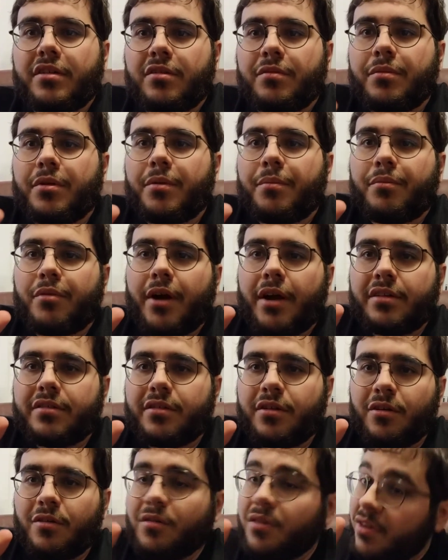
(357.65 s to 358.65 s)
A little bit of
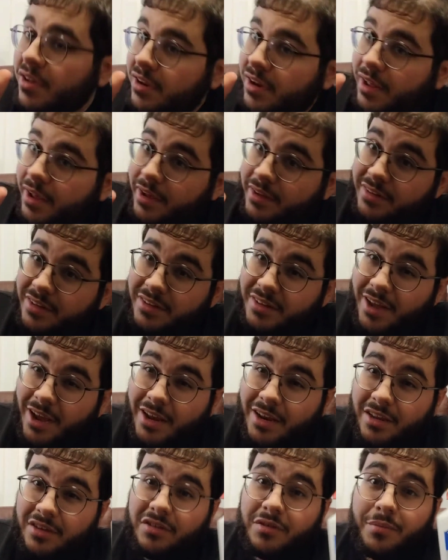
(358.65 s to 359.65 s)
Brasso, like I said,
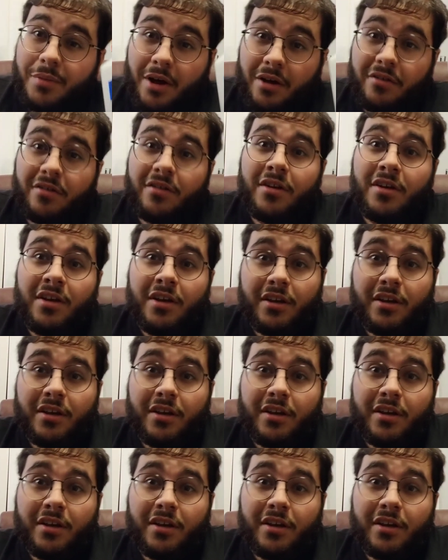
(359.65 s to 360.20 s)
tiniest amount.